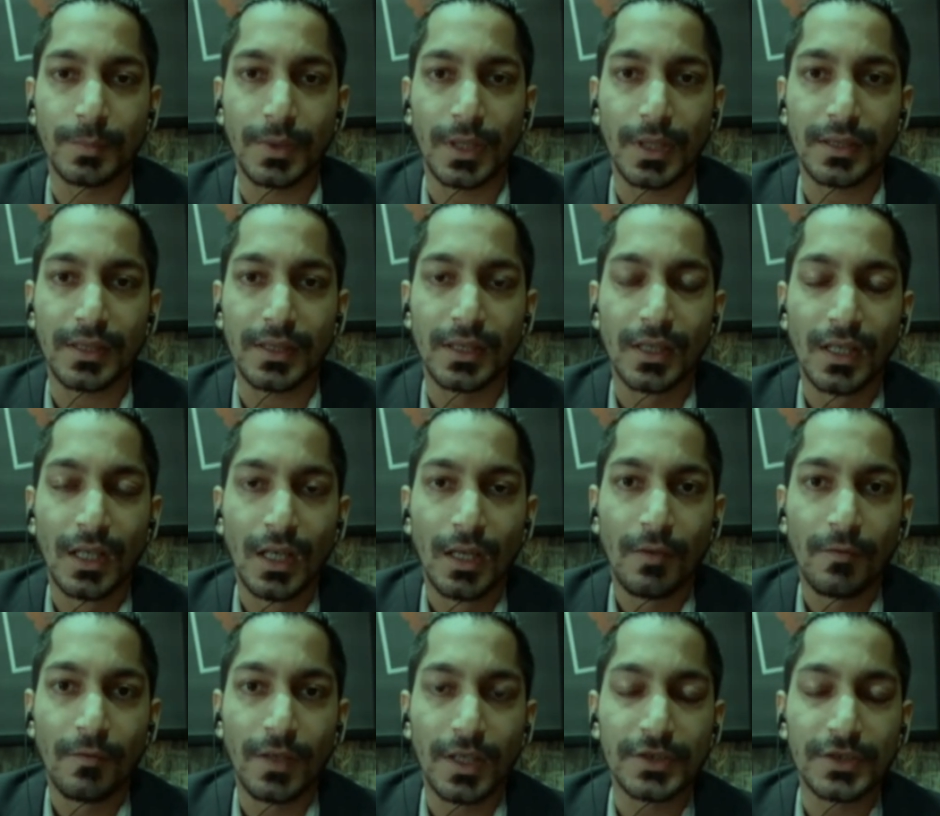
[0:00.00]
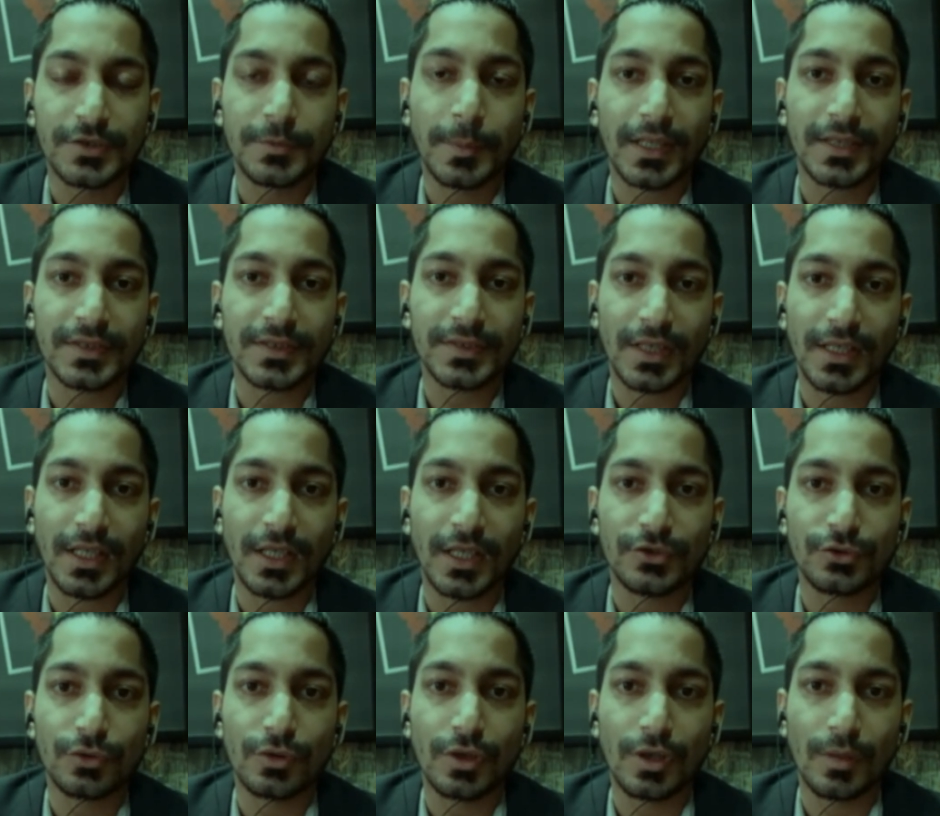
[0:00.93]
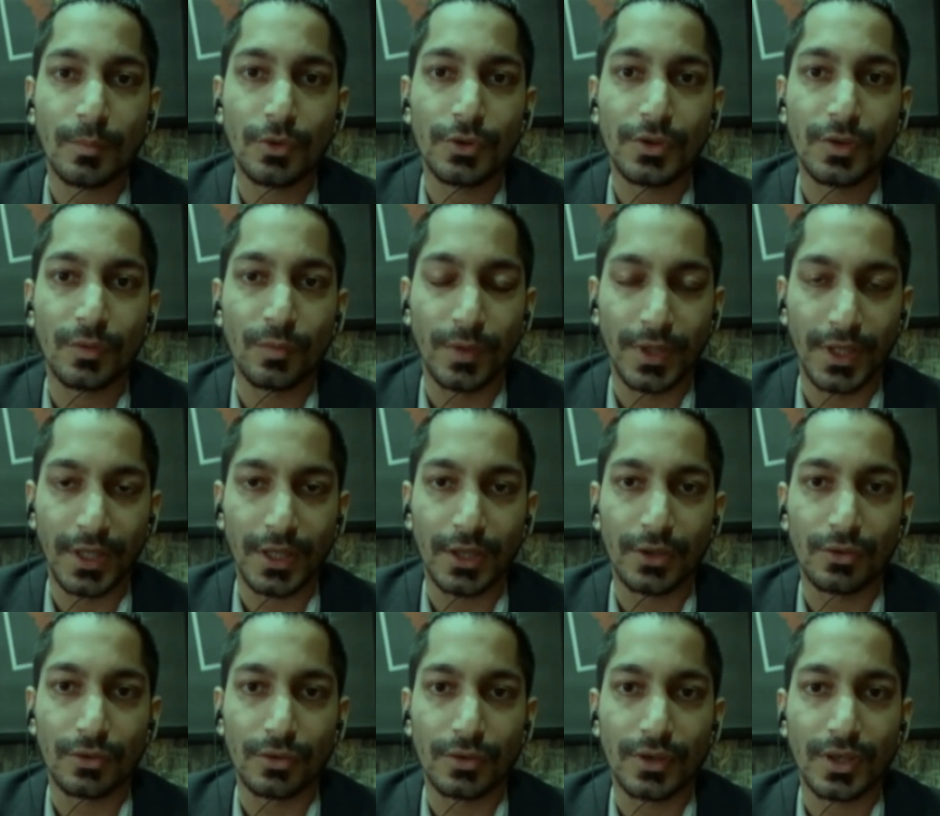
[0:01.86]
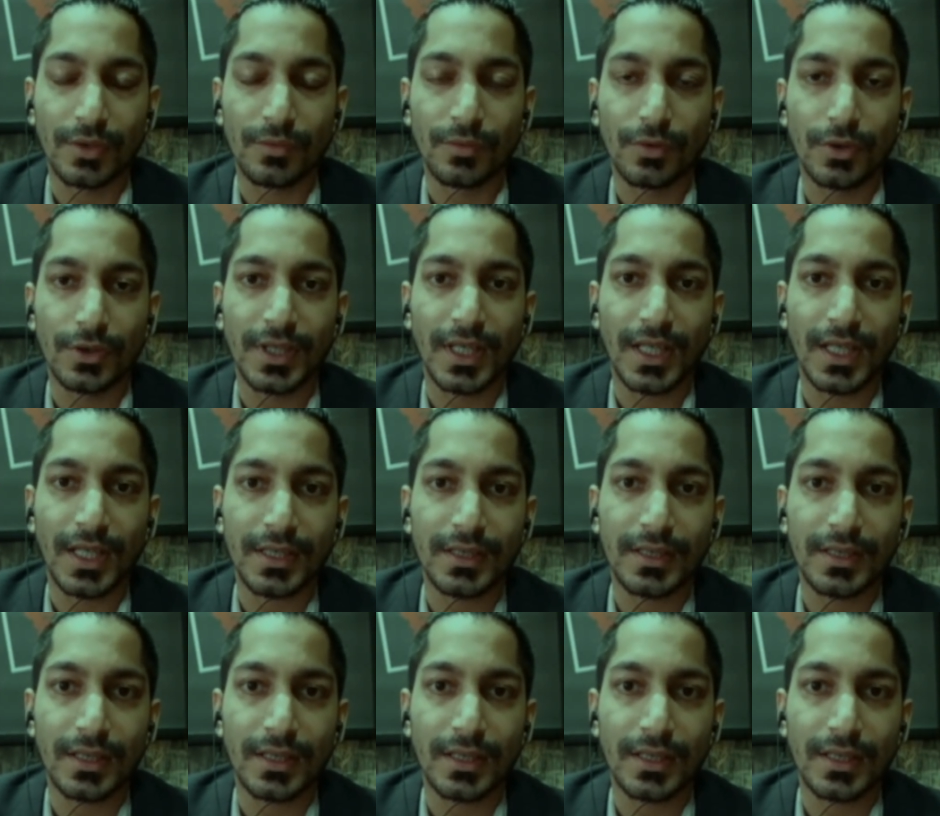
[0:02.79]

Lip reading: But first, Pakistan has to come on the winning note. And for that,